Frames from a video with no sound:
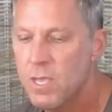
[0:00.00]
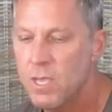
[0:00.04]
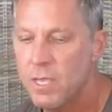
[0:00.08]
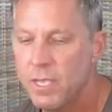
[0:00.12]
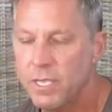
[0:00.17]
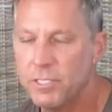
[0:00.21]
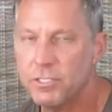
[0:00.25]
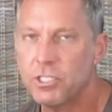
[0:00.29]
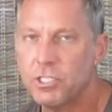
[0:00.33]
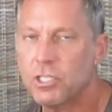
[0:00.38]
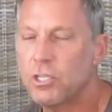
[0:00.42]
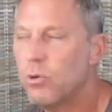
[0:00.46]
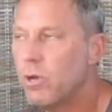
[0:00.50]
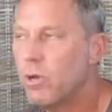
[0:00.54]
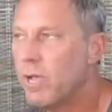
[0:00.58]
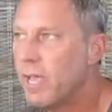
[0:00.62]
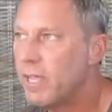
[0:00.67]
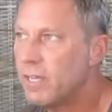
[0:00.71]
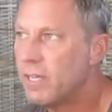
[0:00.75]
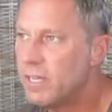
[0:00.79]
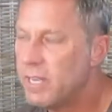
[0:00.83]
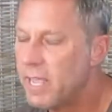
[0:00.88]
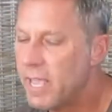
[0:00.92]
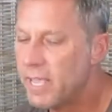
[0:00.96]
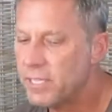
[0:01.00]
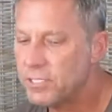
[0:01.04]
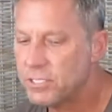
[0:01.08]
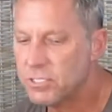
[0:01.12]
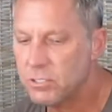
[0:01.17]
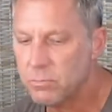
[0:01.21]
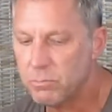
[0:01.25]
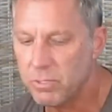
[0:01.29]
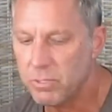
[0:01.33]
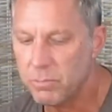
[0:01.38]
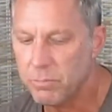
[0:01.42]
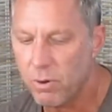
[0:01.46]
is to go ahead and ask to
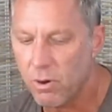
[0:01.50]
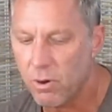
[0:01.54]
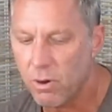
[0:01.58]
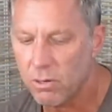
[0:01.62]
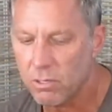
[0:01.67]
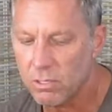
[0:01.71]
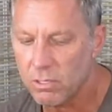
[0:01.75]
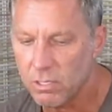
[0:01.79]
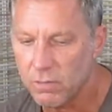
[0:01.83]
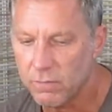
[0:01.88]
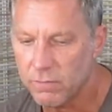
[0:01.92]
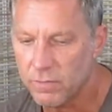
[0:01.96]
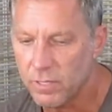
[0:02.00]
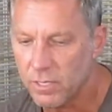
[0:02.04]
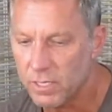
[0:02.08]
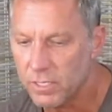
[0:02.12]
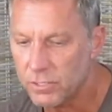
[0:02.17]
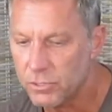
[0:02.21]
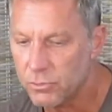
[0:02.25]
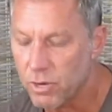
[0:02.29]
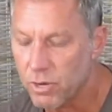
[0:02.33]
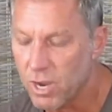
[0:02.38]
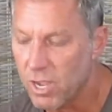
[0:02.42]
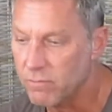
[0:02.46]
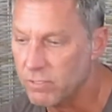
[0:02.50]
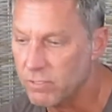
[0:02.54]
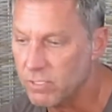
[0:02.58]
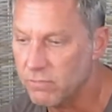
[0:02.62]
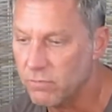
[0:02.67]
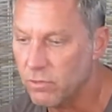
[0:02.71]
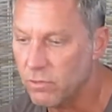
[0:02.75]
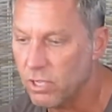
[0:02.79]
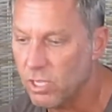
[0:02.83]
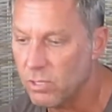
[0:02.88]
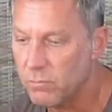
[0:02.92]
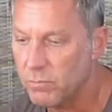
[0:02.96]
be part of uh, Travel
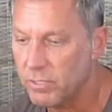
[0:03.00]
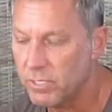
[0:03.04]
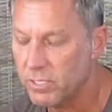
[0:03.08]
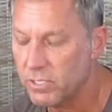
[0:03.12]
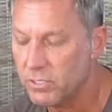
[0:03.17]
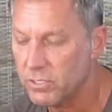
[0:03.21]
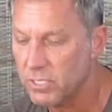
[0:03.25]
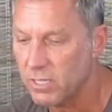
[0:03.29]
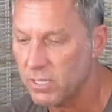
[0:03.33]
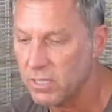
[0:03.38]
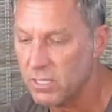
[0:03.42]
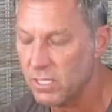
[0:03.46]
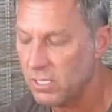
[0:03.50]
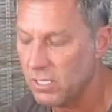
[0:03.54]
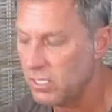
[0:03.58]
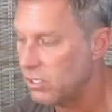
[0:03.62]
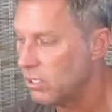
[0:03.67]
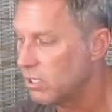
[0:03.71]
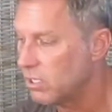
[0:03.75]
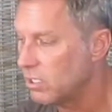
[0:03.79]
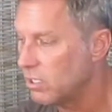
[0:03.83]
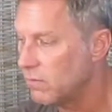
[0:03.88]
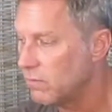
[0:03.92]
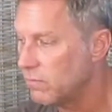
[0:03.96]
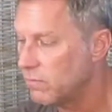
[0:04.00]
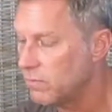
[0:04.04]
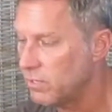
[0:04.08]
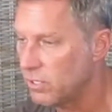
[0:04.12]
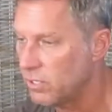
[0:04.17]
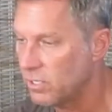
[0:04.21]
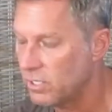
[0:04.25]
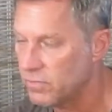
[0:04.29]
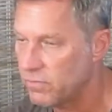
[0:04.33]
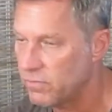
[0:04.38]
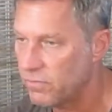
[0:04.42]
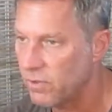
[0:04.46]
Evolve because I think you're gonna you're
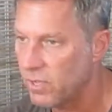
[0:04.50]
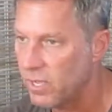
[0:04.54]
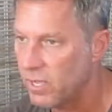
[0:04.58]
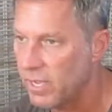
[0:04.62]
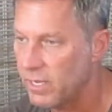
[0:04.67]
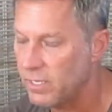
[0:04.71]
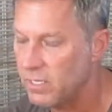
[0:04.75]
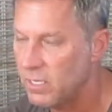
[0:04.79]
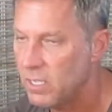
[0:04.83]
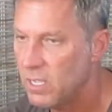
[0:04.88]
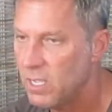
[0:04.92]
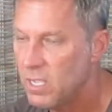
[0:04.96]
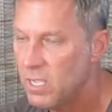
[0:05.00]
gonna find